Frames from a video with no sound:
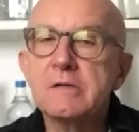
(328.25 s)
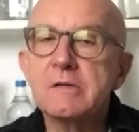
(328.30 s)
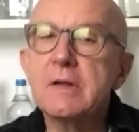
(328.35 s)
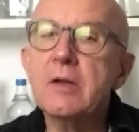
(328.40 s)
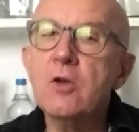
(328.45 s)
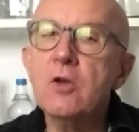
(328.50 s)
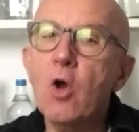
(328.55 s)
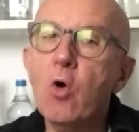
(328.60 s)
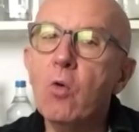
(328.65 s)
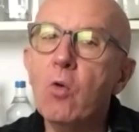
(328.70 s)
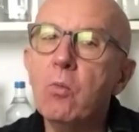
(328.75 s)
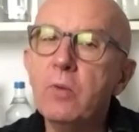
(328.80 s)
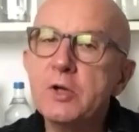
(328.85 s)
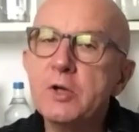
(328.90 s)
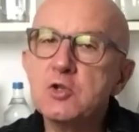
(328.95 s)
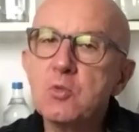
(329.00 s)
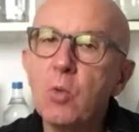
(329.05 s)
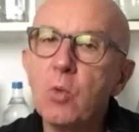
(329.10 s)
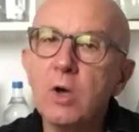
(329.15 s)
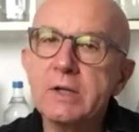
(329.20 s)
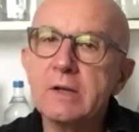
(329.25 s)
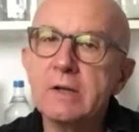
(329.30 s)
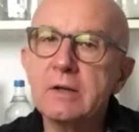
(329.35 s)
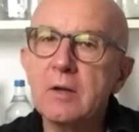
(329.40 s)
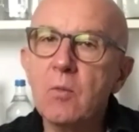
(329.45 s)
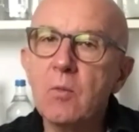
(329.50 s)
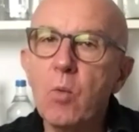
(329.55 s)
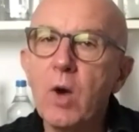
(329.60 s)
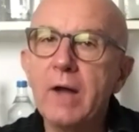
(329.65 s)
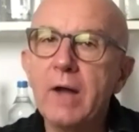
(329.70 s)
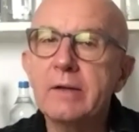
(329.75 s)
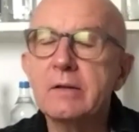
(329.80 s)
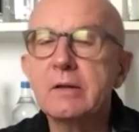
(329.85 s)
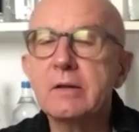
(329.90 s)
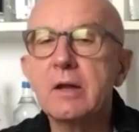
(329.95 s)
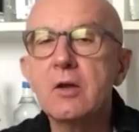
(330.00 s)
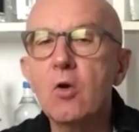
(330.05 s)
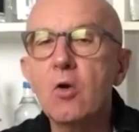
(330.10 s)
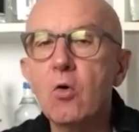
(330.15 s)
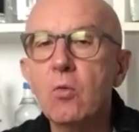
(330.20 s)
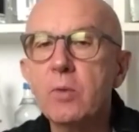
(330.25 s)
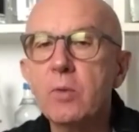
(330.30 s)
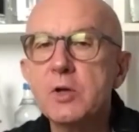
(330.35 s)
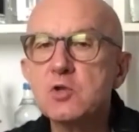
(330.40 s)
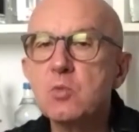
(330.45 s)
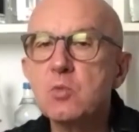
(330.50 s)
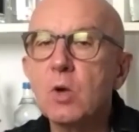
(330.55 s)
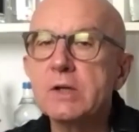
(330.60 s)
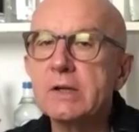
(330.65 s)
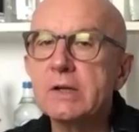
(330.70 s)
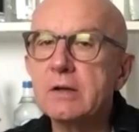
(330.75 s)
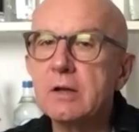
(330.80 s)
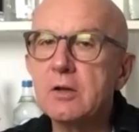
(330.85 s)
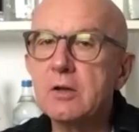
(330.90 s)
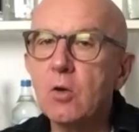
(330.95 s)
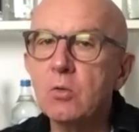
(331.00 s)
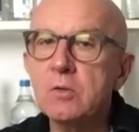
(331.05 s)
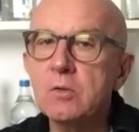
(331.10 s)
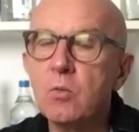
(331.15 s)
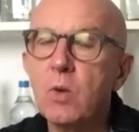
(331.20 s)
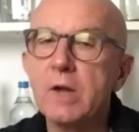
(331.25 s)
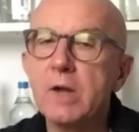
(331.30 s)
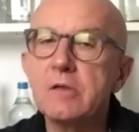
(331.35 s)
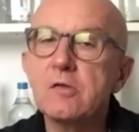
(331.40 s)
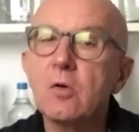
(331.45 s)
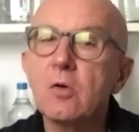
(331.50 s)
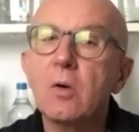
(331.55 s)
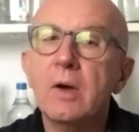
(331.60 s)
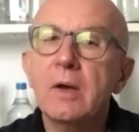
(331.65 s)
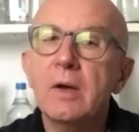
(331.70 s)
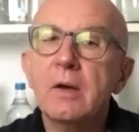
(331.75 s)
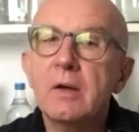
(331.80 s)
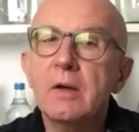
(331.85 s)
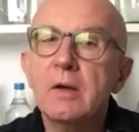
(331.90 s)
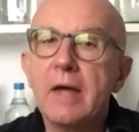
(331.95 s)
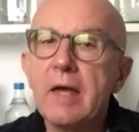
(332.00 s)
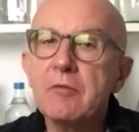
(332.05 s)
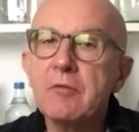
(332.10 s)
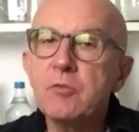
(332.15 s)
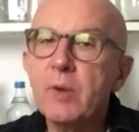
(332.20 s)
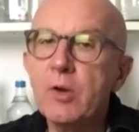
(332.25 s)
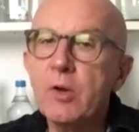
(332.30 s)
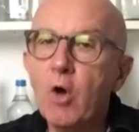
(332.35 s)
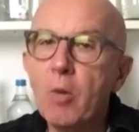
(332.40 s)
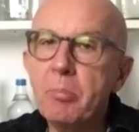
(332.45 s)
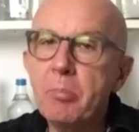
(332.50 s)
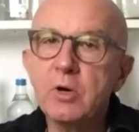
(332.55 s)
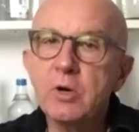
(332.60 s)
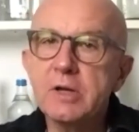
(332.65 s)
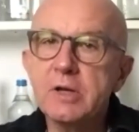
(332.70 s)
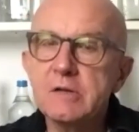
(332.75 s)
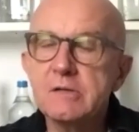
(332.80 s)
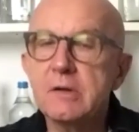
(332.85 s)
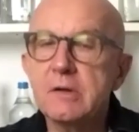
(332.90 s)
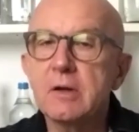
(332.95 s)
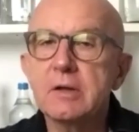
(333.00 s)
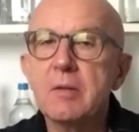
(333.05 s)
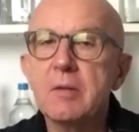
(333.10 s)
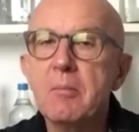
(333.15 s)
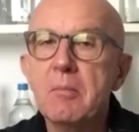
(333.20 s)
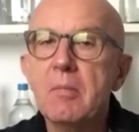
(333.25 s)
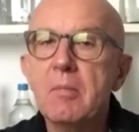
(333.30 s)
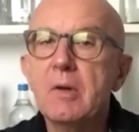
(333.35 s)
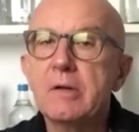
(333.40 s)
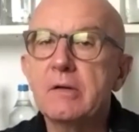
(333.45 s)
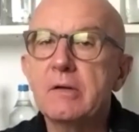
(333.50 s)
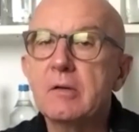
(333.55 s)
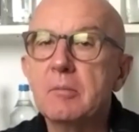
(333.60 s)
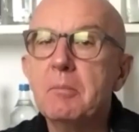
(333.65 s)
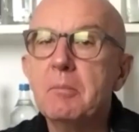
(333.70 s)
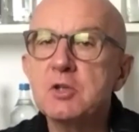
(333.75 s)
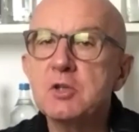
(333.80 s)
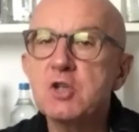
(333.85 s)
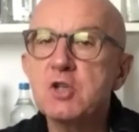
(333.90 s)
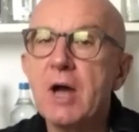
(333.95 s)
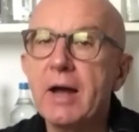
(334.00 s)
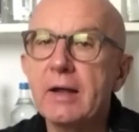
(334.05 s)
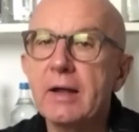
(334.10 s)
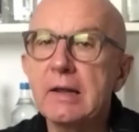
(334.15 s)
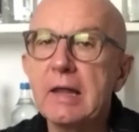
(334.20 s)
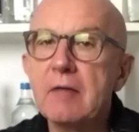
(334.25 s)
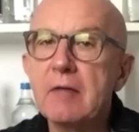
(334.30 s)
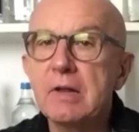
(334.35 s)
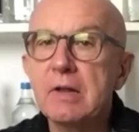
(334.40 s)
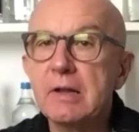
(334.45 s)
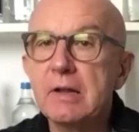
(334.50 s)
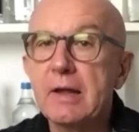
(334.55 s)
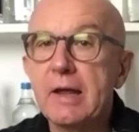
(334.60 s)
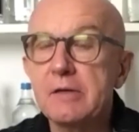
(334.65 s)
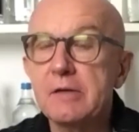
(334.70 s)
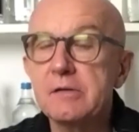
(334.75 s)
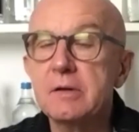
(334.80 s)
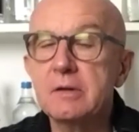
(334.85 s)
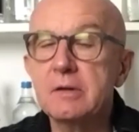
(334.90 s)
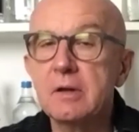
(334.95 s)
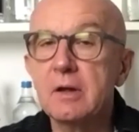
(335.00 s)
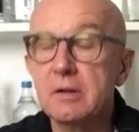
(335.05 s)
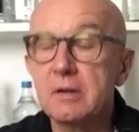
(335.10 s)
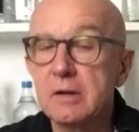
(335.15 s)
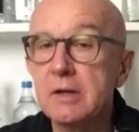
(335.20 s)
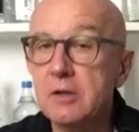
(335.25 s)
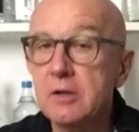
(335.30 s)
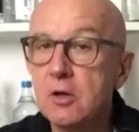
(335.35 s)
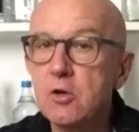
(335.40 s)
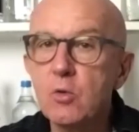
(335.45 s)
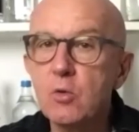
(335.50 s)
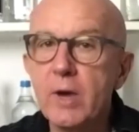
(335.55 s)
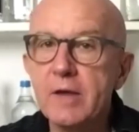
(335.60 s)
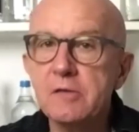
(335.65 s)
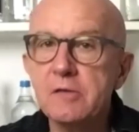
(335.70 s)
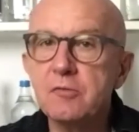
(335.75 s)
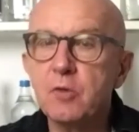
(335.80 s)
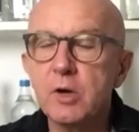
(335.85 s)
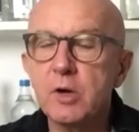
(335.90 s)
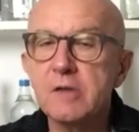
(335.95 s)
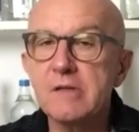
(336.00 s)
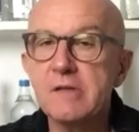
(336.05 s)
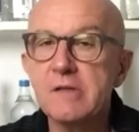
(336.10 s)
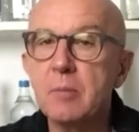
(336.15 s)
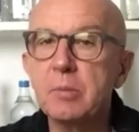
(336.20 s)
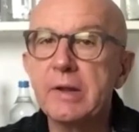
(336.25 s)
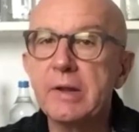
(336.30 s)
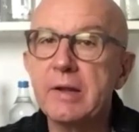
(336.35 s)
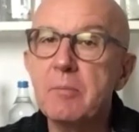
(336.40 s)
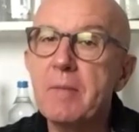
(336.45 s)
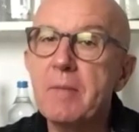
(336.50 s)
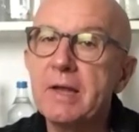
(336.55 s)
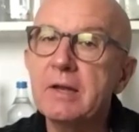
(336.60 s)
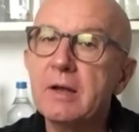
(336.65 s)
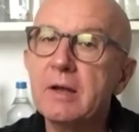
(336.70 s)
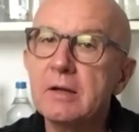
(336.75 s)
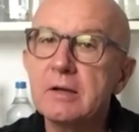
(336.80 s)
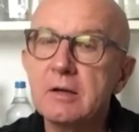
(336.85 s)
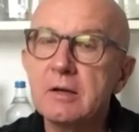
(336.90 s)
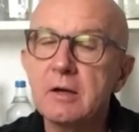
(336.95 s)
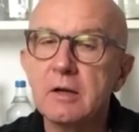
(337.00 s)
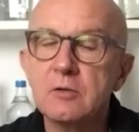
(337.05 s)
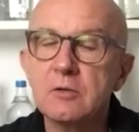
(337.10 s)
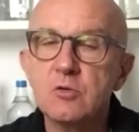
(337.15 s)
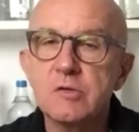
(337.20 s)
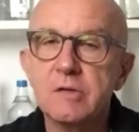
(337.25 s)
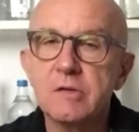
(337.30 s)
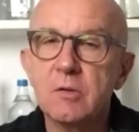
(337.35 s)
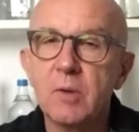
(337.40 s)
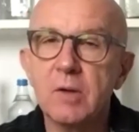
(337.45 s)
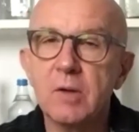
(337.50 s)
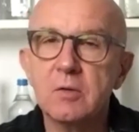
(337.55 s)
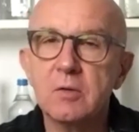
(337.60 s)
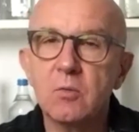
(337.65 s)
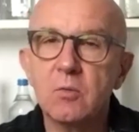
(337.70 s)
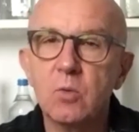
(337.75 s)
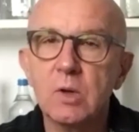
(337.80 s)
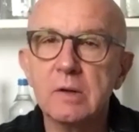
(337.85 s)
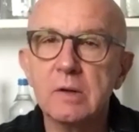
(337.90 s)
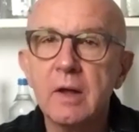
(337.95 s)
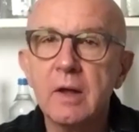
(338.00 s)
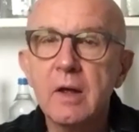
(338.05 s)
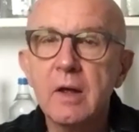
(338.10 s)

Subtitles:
They know which water they want. They know which water they don't want. So everyone operates there at a much higher level as in the US, for example, and many other countries around the world.